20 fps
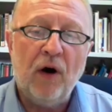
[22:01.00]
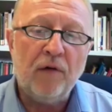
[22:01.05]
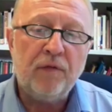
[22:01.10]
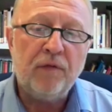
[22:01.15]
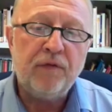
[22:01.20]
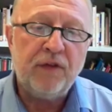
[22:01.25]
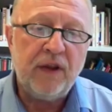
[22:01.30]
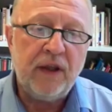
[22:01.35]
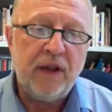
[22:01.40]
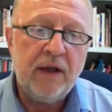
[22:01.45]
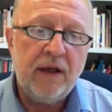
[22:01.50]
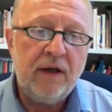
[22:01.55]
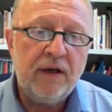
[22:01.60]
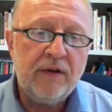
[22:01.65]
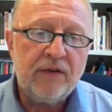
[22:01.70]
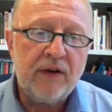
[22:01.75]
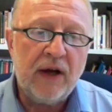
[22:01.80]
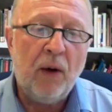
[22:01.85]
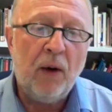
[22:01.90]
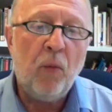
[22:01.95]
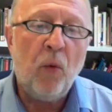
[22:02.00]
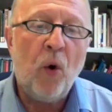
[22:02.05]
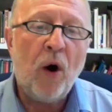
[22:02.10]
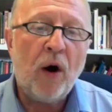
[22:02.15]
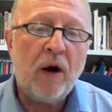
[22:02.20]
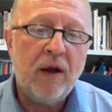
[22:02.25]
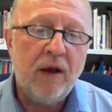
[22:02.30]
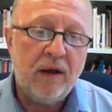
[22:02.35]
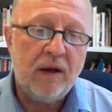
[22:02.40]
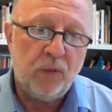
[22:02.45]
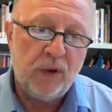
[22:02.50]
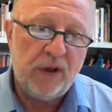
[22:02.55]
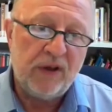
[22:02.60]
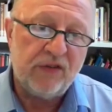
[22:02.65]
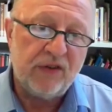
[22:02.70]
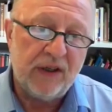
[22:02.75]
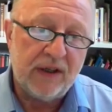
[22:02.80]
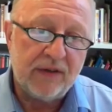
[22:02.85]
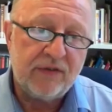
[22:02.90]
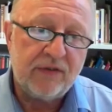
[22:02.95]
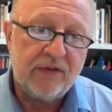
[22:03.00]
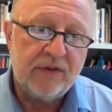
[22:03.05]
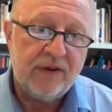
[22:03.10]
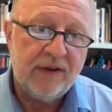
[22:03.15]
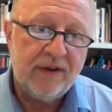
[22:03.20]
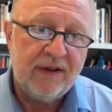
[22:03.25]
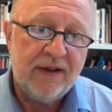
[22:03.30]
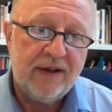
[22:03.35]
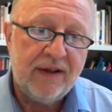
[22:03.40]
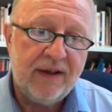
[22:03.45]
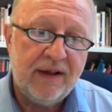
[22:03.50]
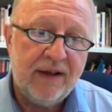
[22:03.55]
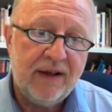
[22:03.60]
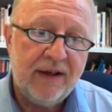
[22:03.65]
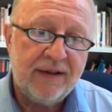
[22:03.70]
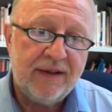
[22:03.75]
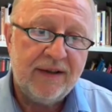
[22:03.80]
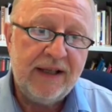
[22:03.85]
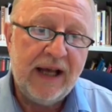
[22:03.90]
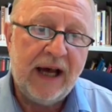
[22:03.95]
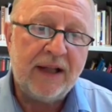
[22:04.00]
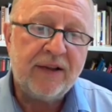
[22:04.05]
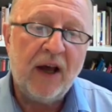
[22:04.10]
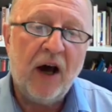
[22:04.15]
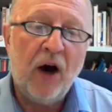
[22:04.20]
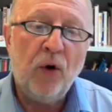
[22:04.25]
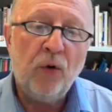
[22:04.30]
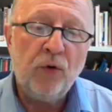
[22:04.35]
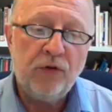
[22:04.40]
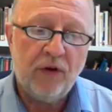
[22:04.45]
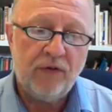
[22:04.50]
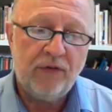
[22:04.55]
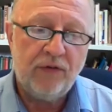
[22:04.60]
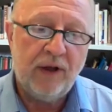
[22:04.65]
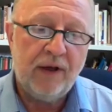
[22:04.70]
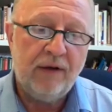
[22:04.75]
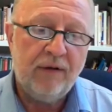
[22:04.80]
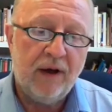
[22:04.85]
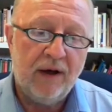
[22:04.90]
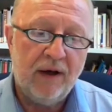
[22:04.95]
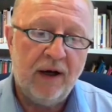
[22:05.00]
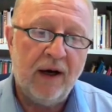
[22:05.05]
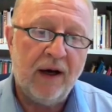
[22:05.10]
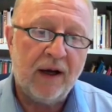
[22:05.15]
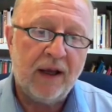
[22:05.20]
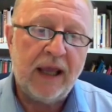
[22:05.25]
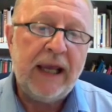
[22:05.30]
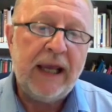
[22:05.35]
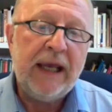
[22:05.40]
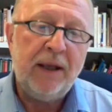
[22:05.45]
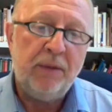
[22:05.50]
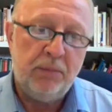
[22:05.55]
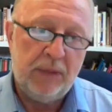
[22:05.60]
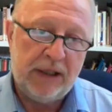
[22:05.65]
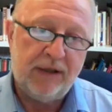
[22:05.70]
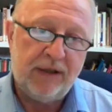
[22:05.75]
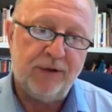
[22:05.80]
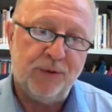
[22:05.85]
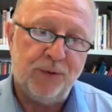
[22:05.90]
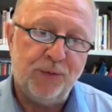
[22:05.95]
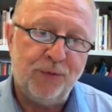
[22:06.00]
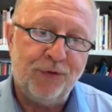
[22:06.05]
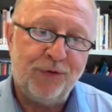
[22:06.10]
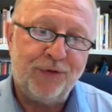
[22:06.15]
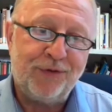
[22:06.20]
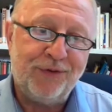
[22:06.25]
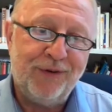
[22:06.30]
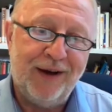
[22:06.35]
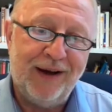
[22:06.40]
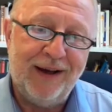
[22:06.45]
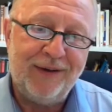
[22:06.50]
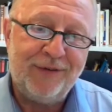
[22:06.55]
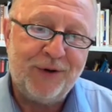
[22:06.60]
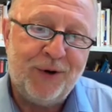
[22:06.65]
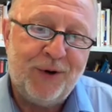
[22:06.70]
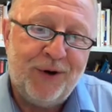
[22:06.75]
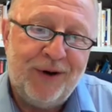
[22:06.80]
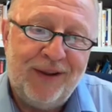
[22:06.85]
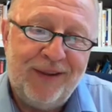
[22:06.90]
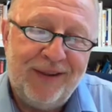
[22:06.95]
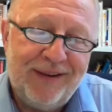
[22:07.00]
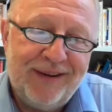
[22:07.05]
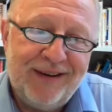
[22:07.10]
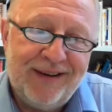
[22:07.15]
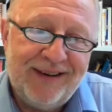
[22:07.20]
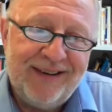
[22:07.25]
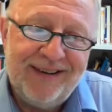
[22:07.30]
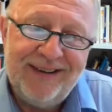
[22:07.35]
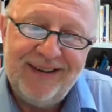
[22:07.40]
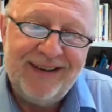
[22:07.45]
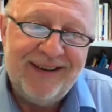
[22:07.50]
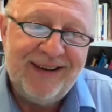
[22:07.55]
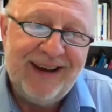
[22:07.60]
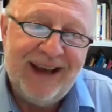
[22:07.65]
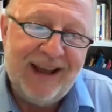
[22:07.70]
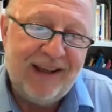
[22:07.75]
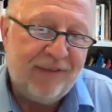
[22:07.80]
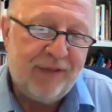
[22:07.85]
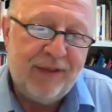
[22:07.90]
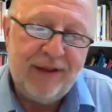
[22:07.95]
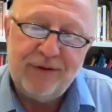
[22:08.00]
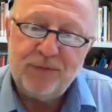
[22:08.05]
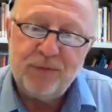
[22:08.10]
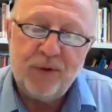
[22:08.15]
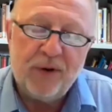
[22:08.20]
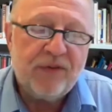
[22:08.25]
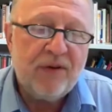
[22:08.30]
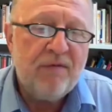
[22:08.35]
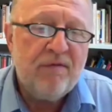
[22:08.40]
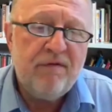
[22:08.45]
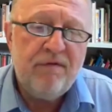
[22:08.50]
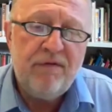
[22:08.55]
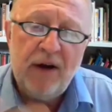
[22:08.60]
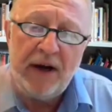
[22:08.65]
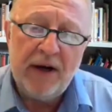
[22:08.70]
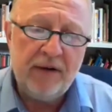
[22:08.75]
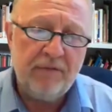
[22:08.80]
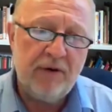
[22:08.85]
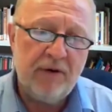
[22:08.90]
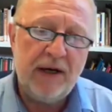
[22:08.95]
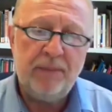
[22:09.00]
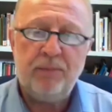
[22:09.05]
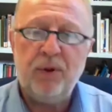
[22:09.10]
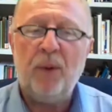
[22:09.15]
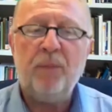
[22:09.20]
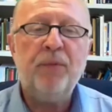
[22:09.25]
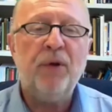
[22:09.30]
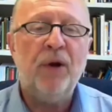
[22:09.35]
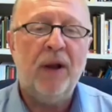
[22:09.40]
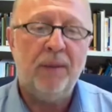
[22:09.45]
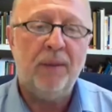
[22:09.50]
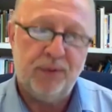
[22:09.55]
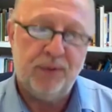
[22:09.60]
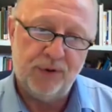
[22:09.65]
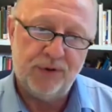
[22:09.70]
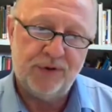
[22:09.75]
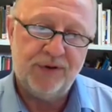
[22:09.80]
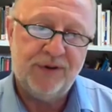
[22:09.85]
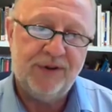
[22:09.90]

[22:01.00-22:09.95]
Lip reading: of years are walking with us. Jahrtausende gehen mit uns. And this was a very, very popular book.